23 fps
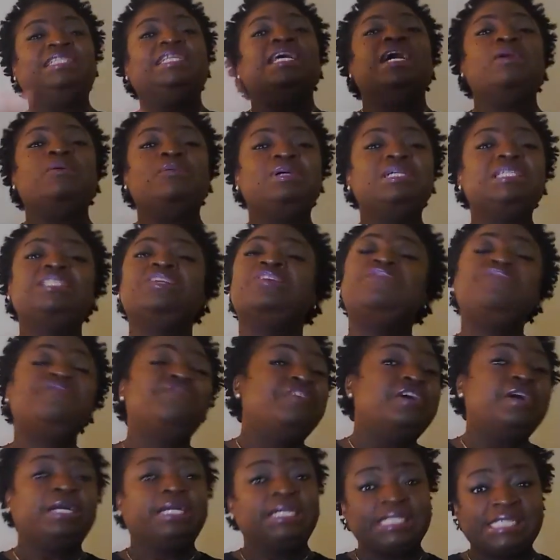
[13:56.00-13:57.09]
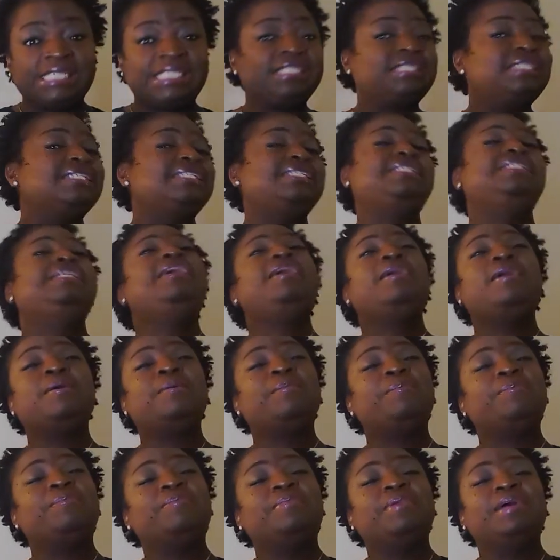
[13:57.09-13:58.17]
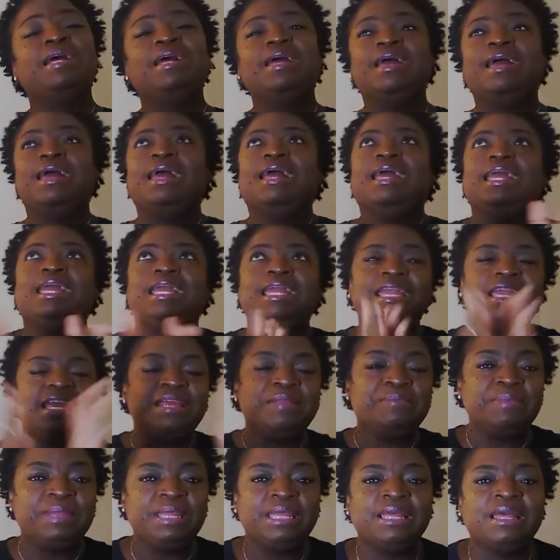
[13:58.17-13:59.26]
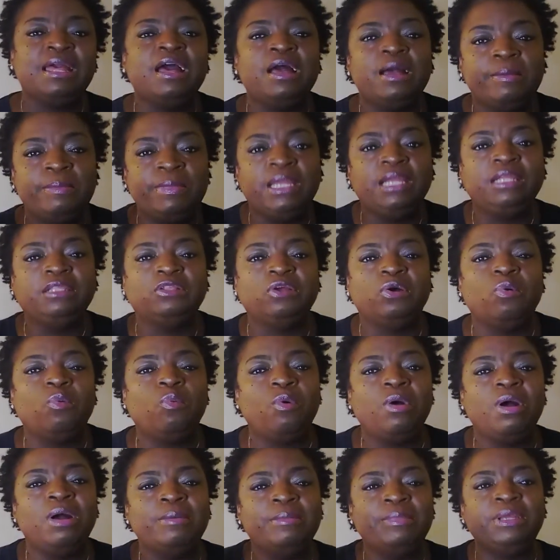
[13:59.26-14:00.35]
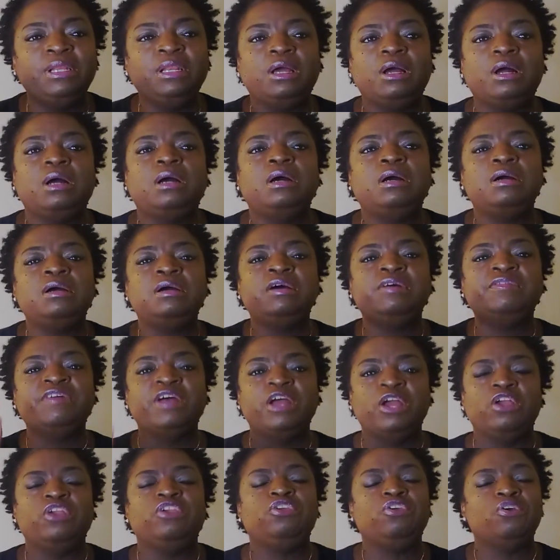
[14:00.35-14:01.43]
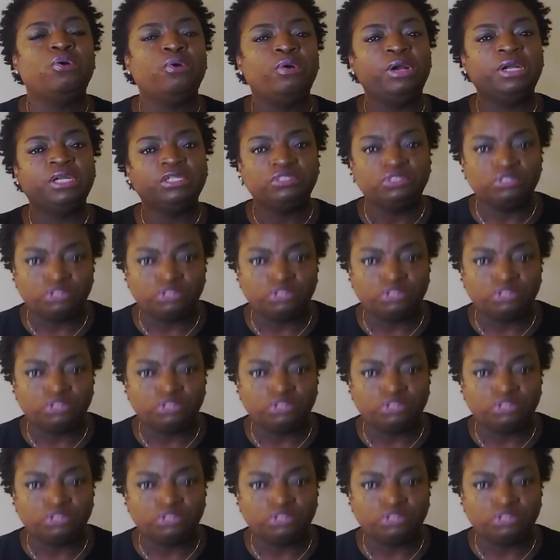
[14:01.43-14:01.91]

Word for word: That was the first step in becoming the woman of your